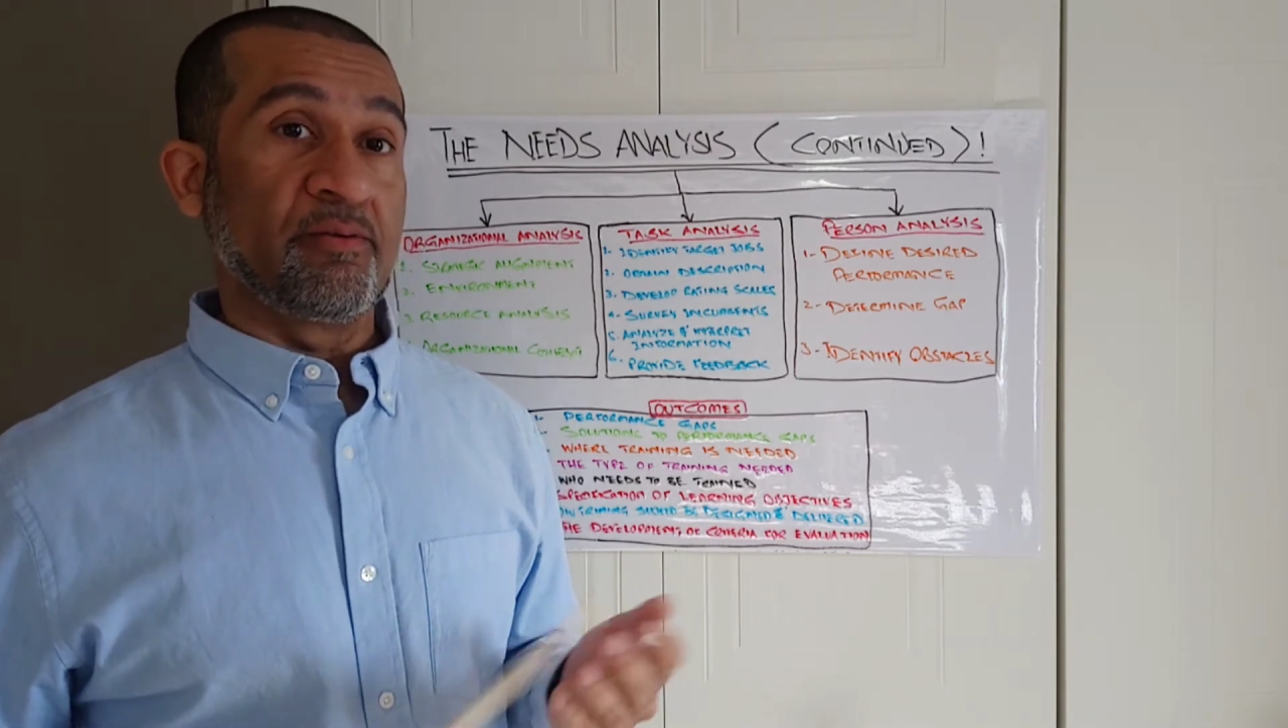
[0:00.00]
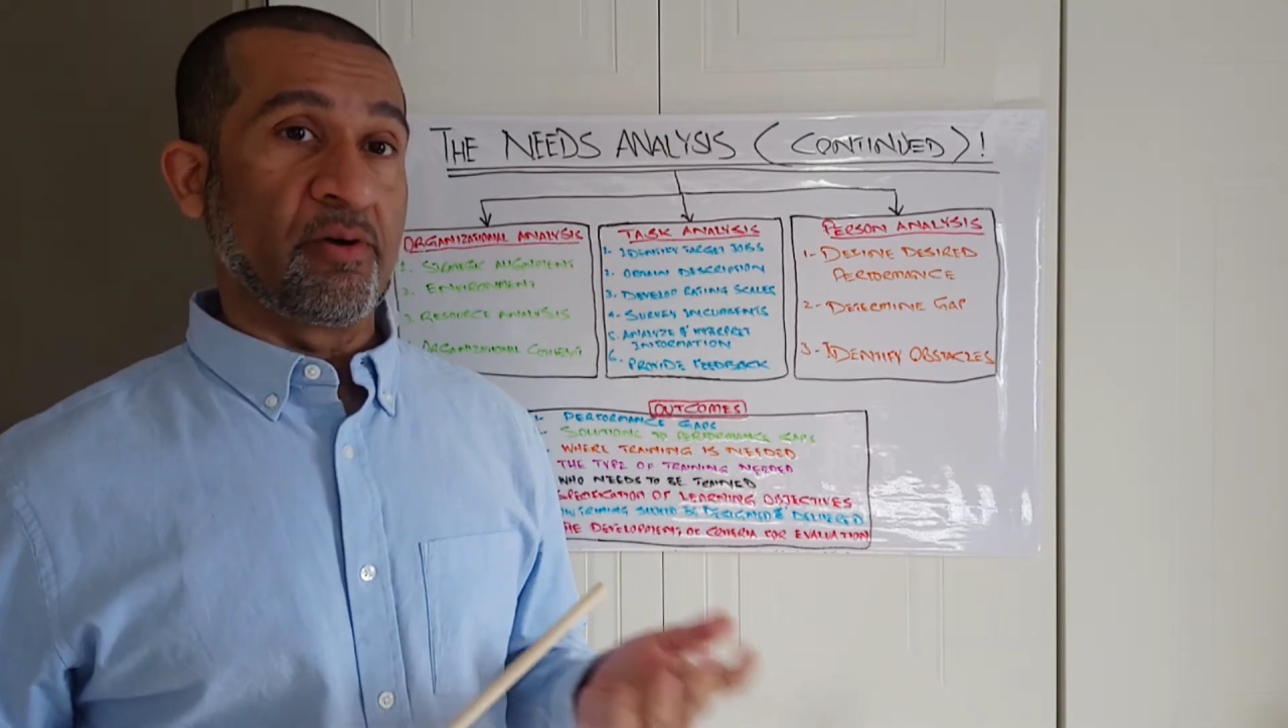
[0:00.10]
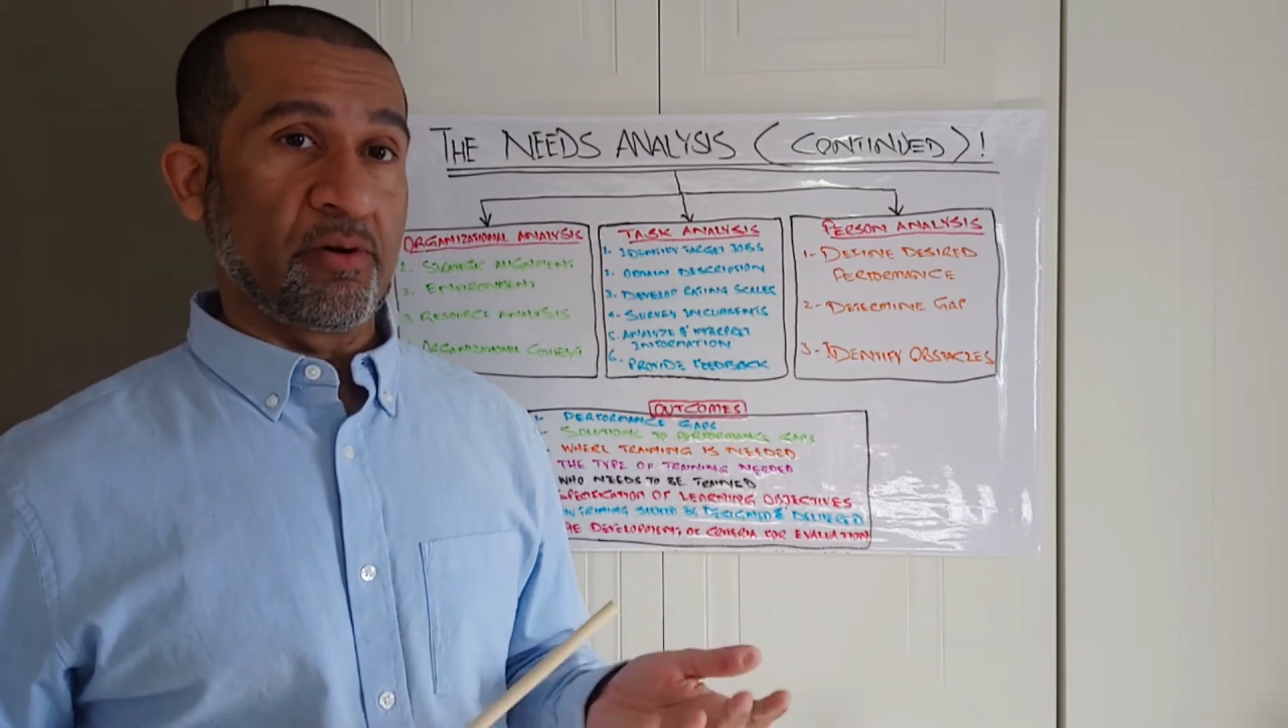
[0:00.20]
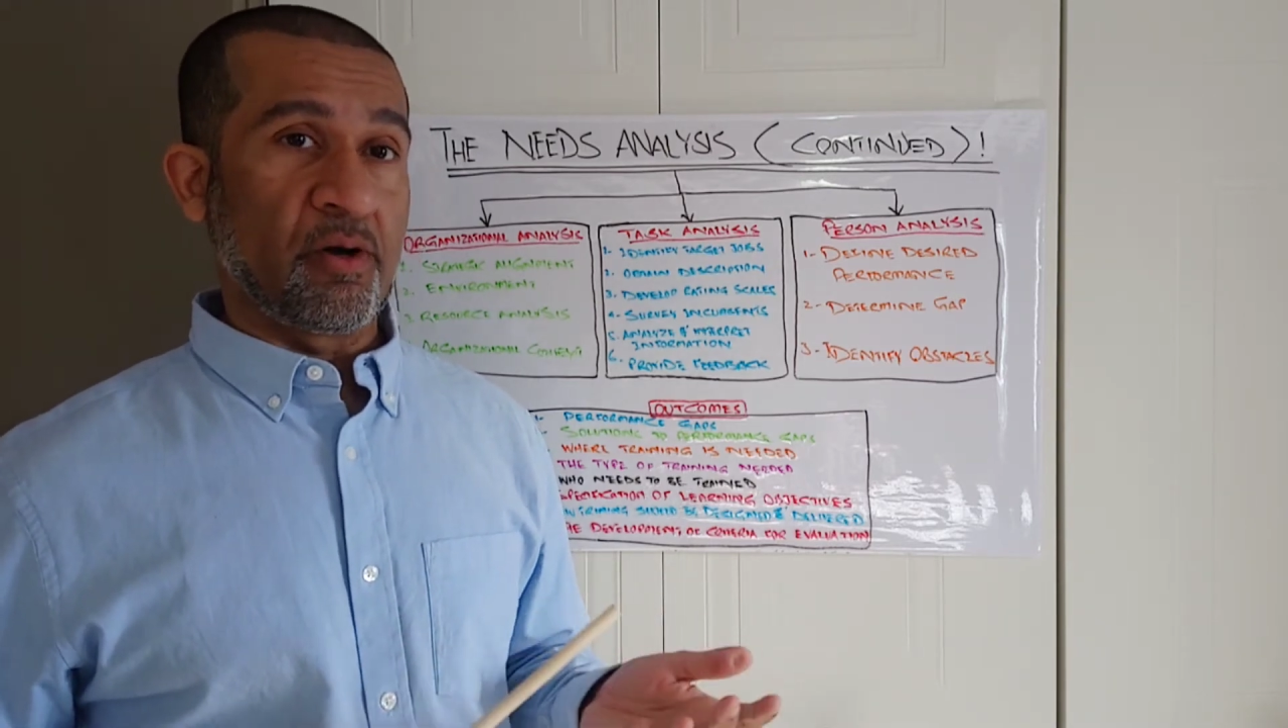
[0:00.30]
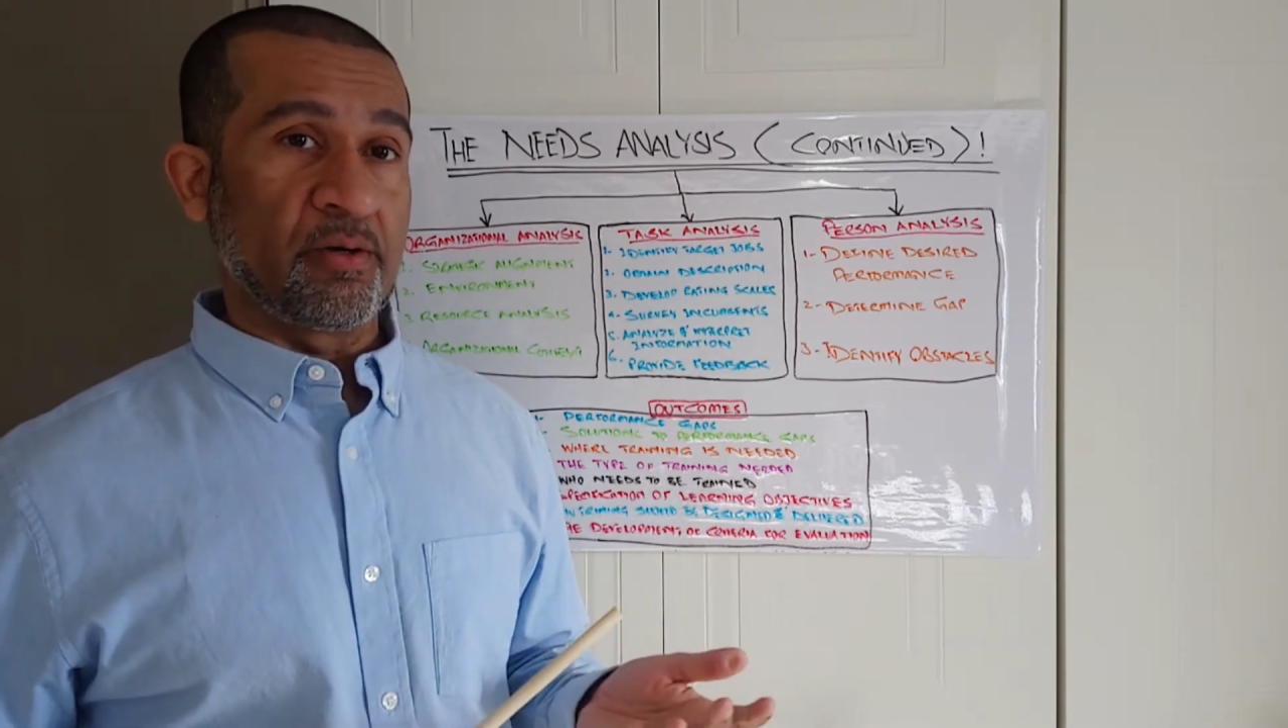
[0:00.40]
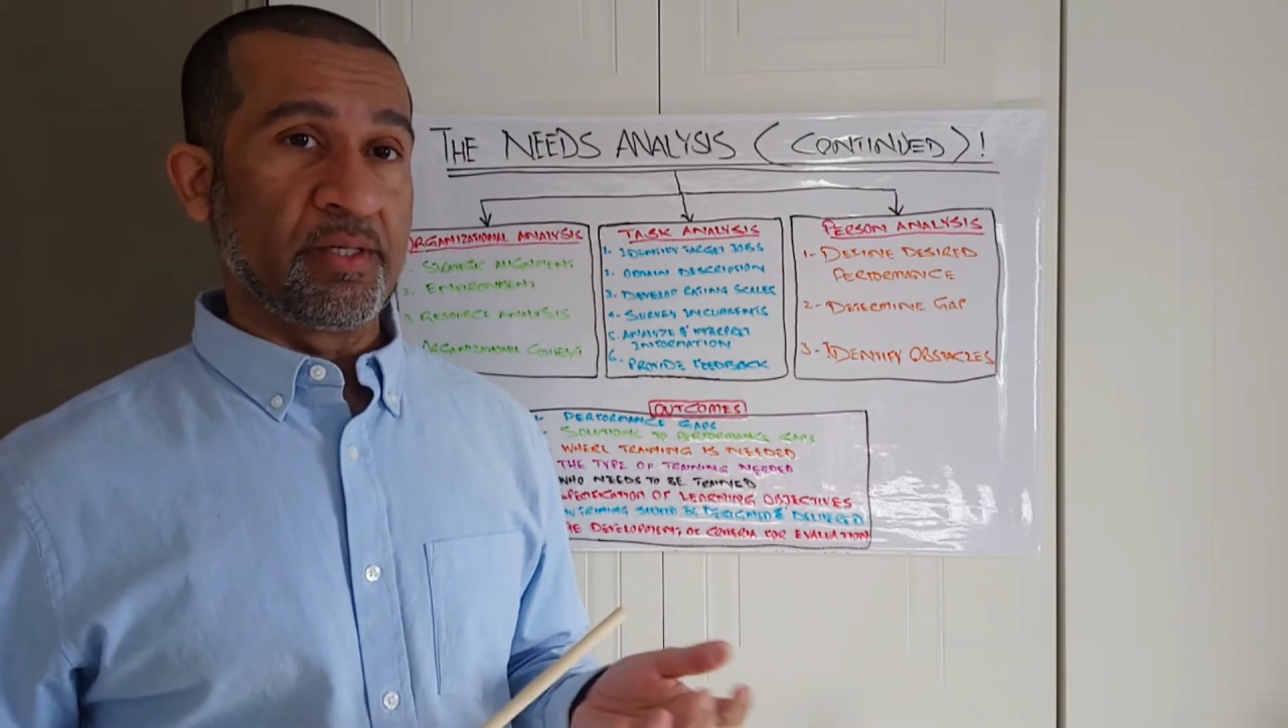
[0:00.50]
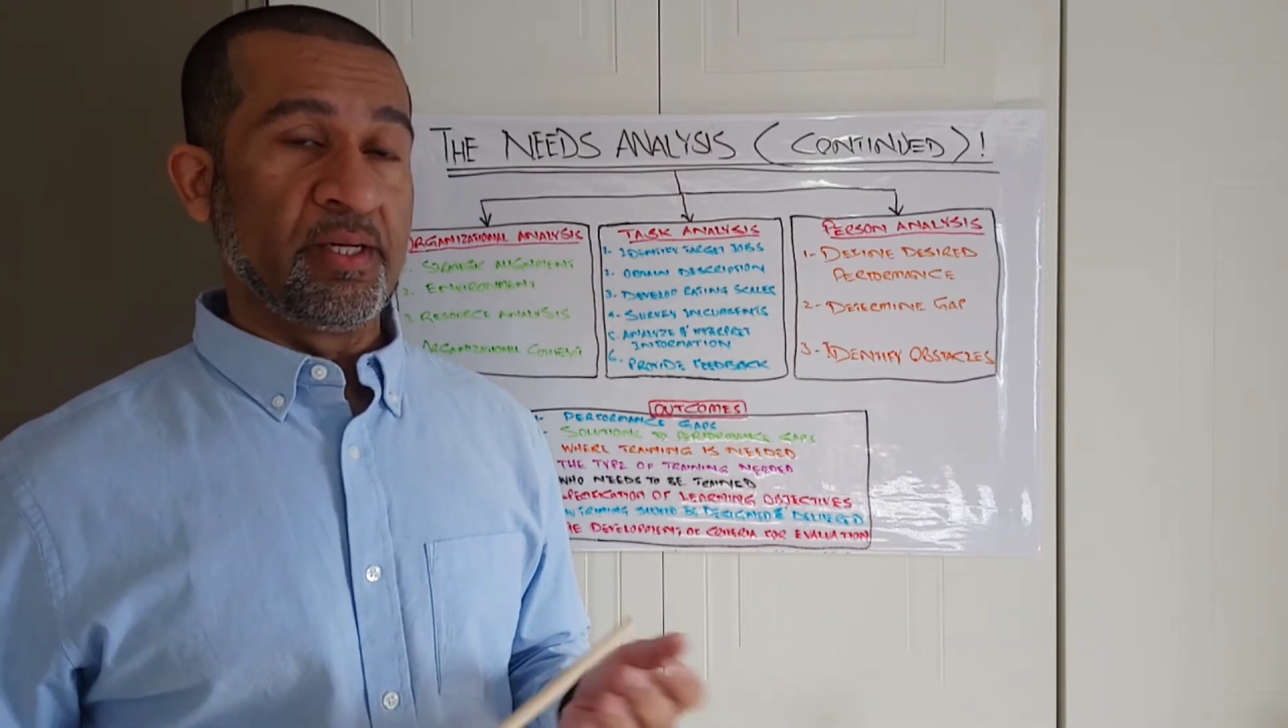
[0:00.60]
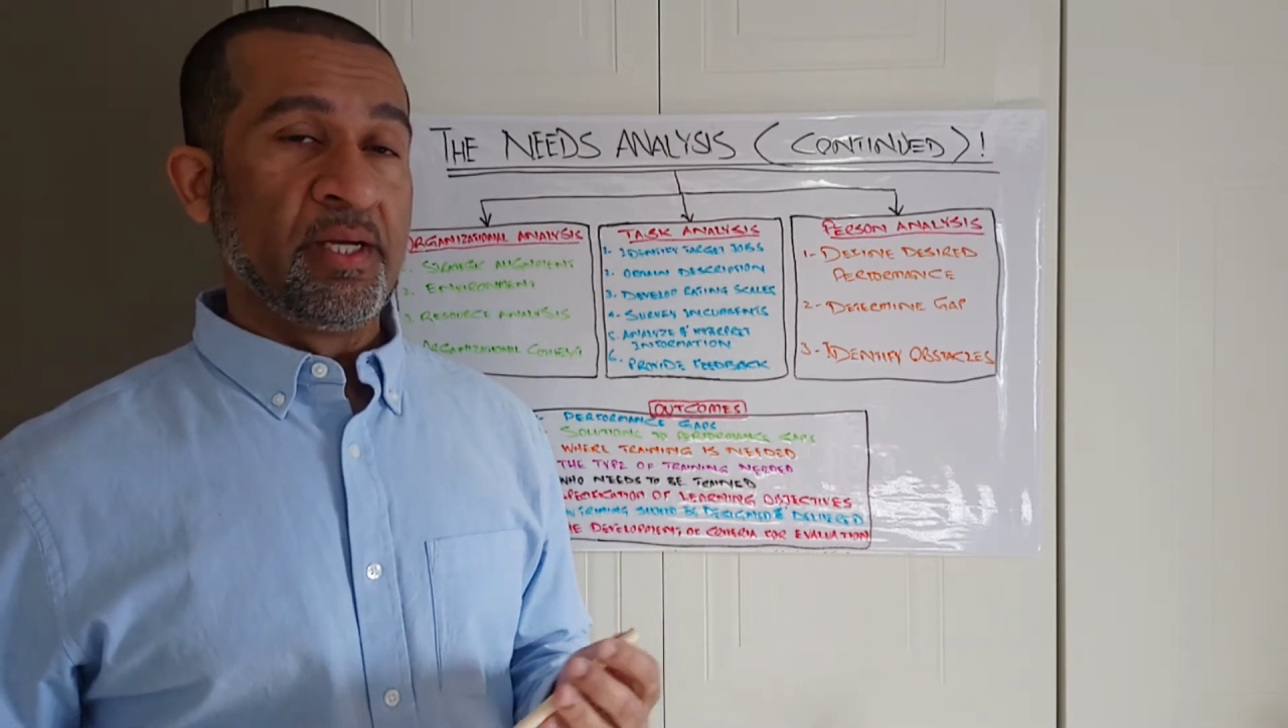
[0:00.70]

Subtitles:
or not,